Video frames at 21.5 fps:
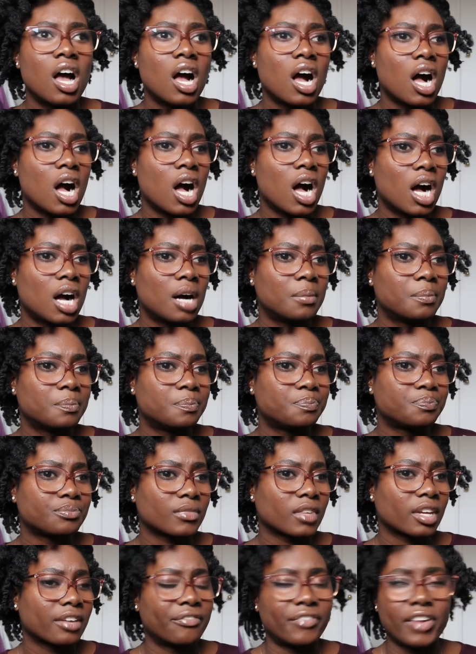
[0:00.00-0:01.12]

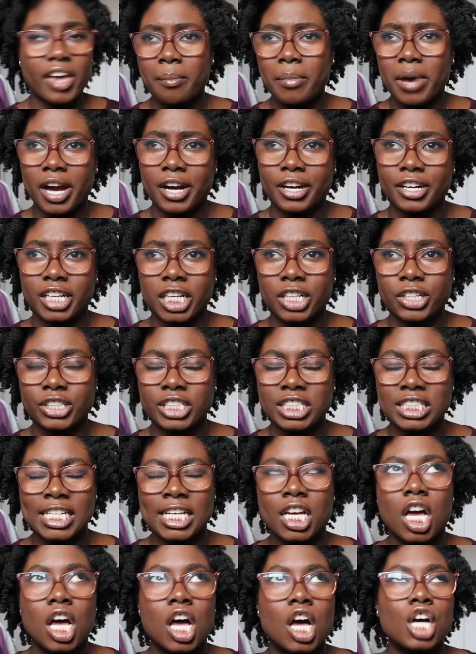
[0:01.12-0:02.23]
Vampire Diaries,
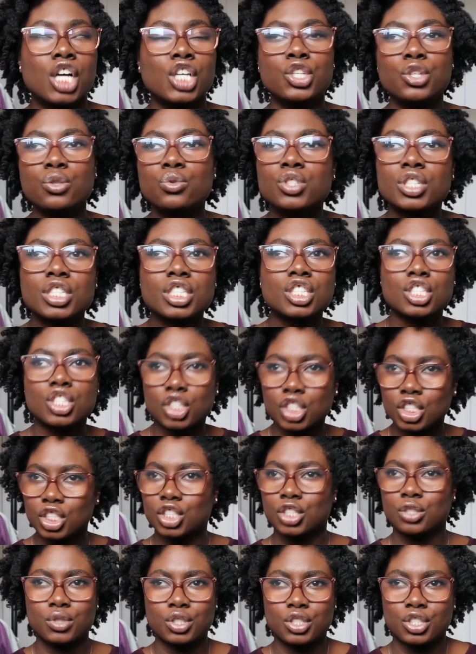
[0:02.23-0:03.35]
like you
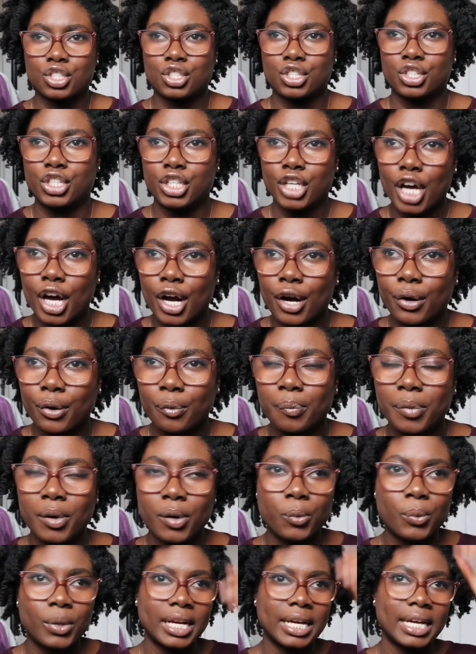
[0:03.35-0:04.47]
just know.
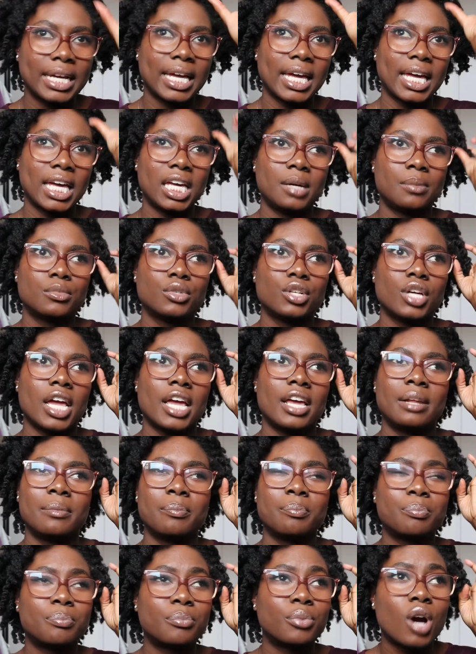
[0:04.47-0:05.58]
But when it came,
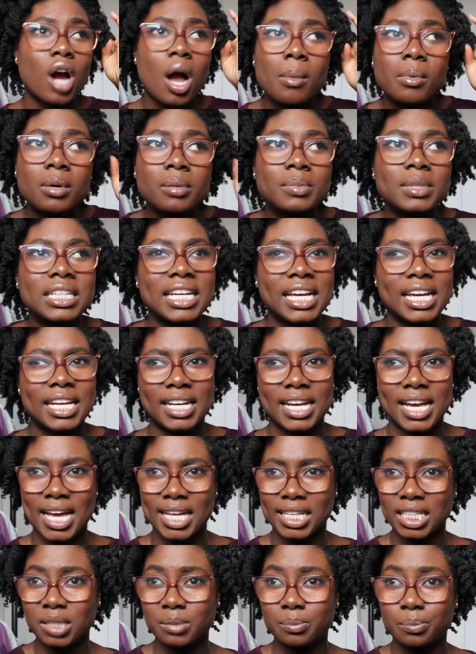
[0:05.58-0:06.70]
and probably in
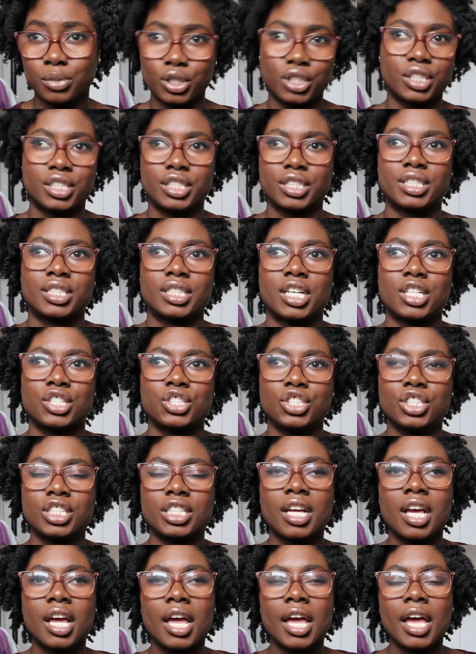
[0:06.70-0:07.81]
any book
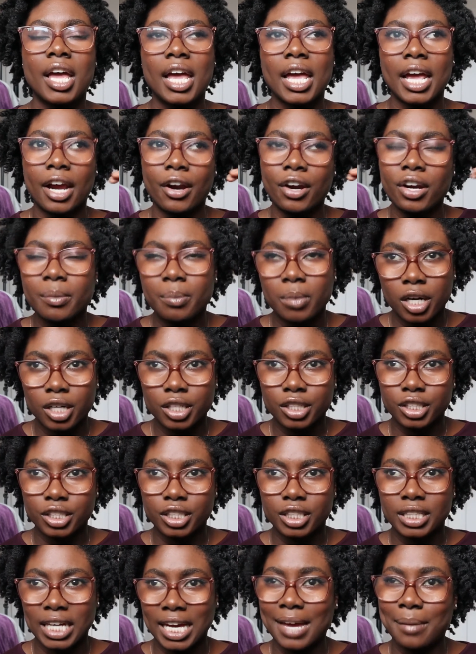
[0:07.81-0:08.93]
discussion, Harry
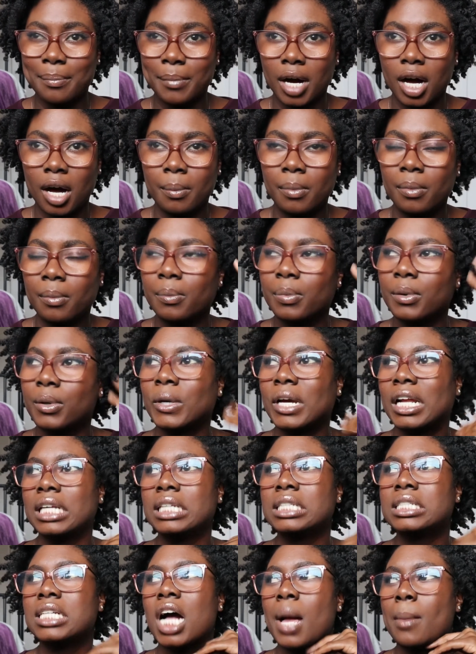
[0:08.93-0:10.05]
Potter came up. But
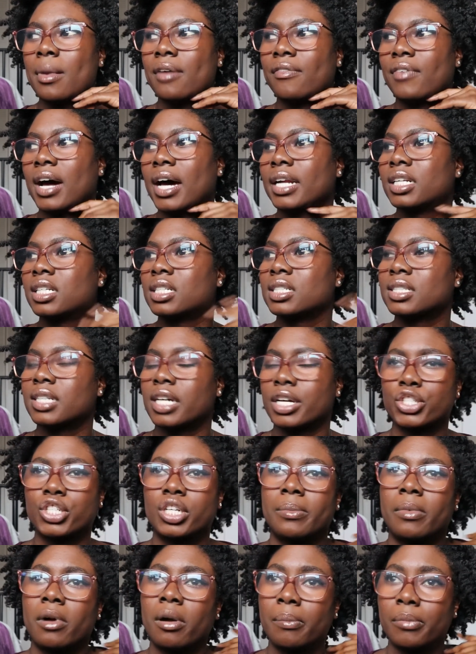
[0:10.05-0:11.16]
anytime I've had a
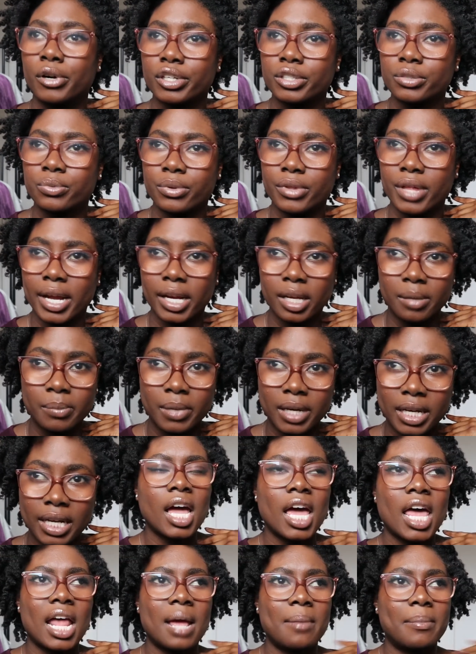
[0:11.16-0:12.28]
discussion about books with
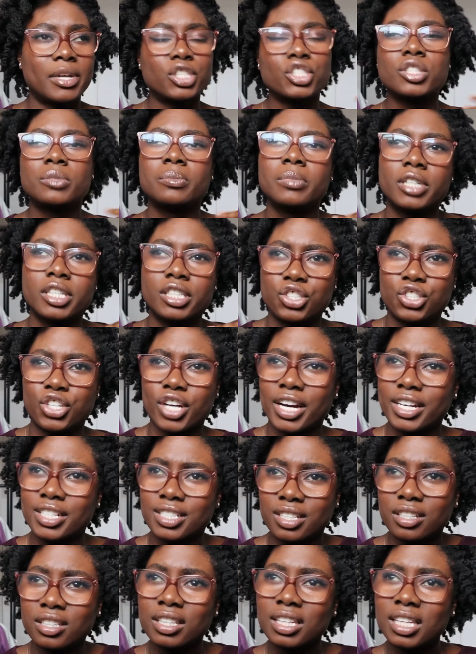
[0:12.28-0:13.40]
anybody and I mentioned Percy
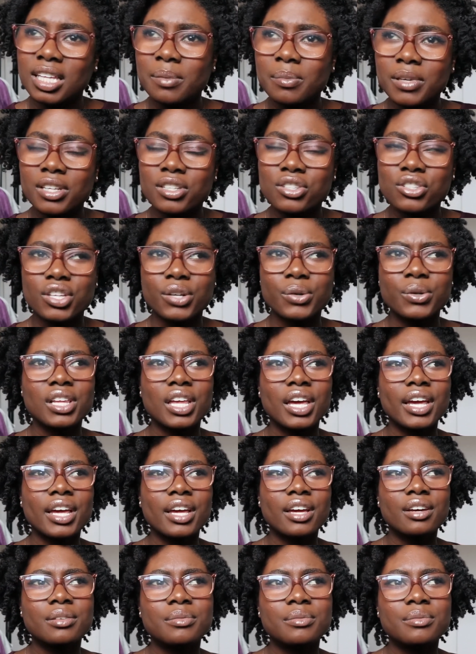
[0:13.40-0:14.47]
Jackson and the Olympians, they were like,